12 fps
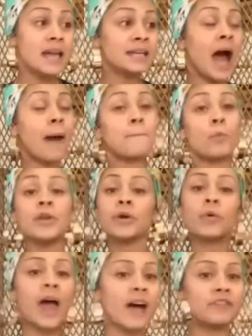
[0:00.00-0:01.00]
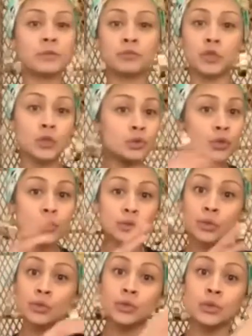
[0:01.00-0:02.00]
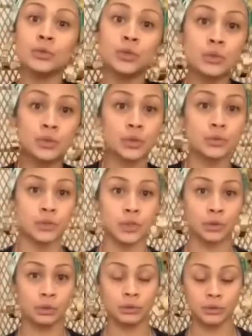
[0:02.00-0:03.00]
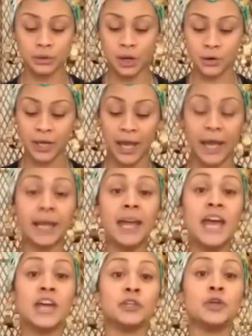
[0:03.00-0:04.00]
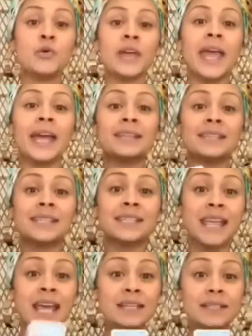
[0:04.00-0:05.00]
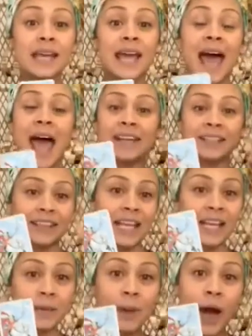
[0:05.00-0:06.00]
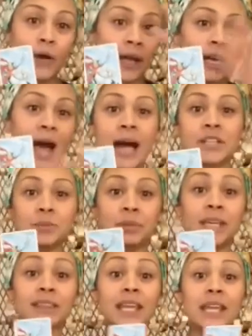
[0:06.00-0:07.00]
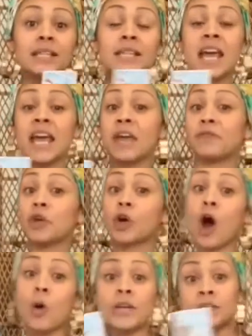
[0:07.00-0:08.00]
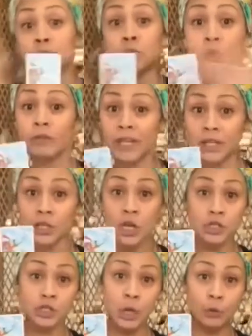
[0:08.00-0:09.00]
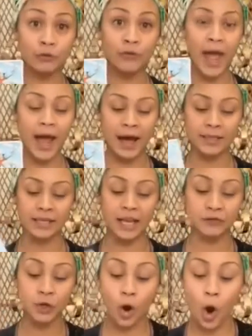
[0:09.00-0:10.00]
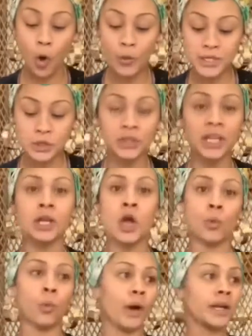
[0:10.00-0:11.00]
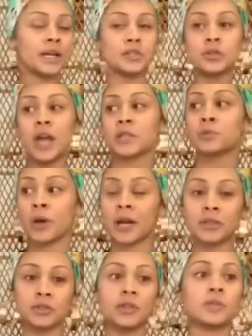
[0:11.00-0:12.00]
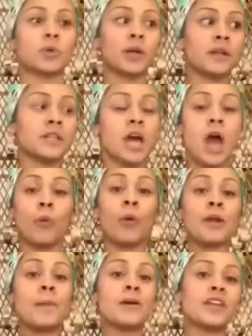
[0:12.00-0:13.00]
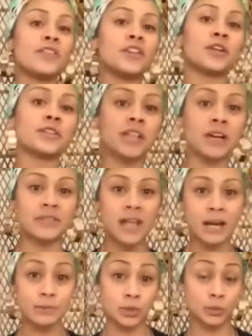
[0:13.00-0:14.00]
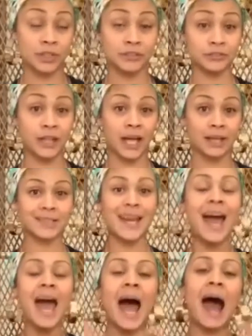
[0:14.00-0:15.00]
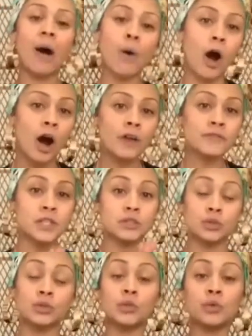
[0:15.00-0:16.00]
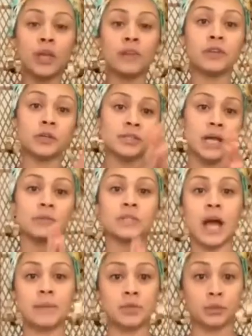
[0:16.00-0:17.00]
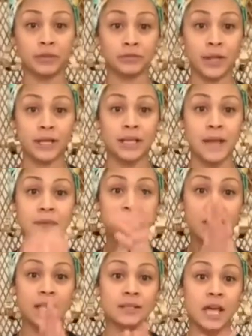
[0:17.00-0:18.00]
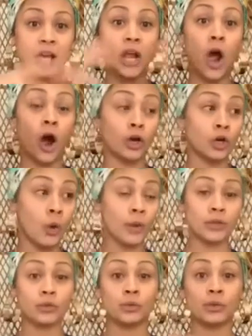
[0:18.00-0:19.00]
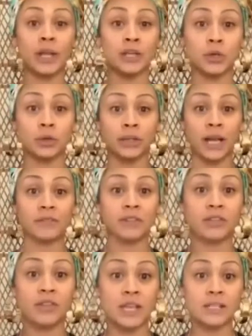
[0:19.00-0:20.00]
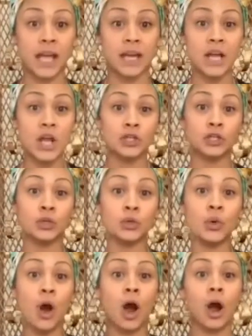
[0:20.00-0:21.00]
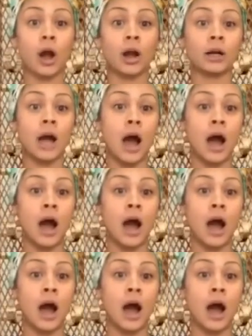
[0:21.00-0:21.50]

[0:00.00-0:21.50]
Now, we don't have to do, okay? You can't sit and think about and contemplate things if you're always moving so fast. If you're always looking, what can I do next? What can I do this? What can I do this? What about giving yourself time to reflect? How often do you give yourself time to reflect on the things that are going through in your life, the things that you are